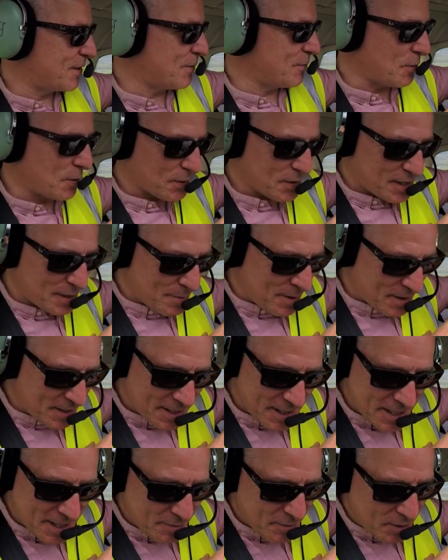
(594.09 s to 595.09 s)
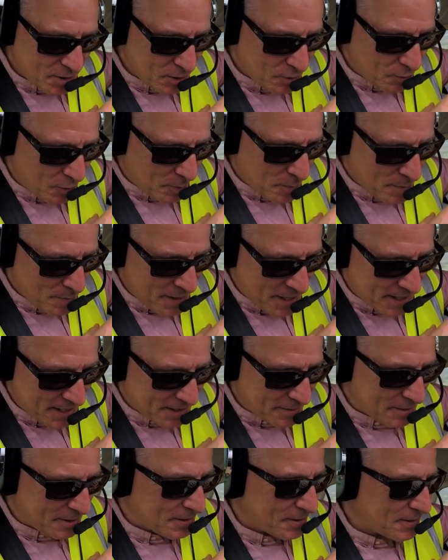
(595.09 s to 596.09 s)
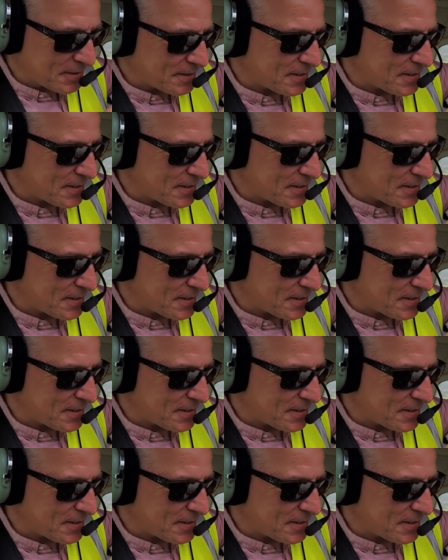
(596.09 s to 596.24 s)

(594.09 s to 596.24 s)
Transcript: You've got some other lever to drop the banner, have you?